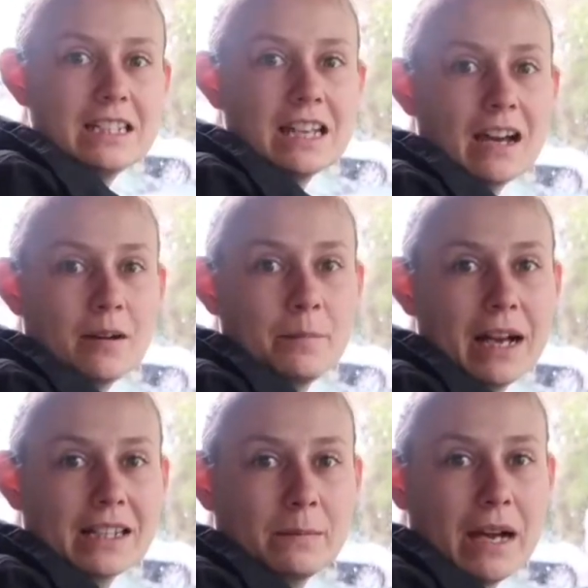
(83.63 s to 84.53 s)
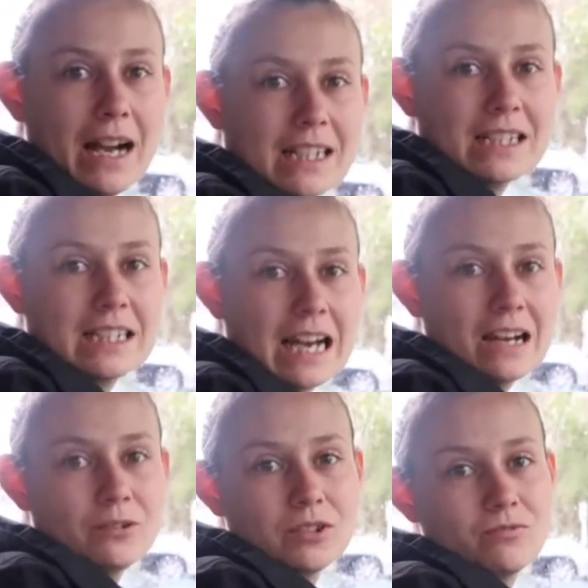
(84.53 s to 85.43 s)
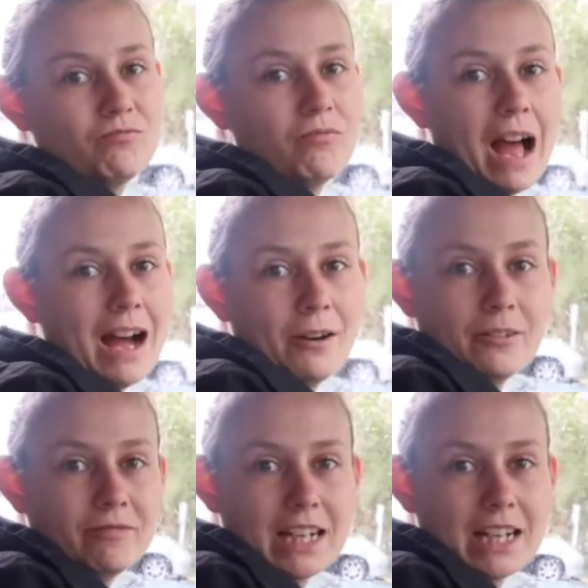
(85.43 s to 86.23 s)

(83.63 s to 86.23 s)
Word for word: We need to get our bags packed, towels out and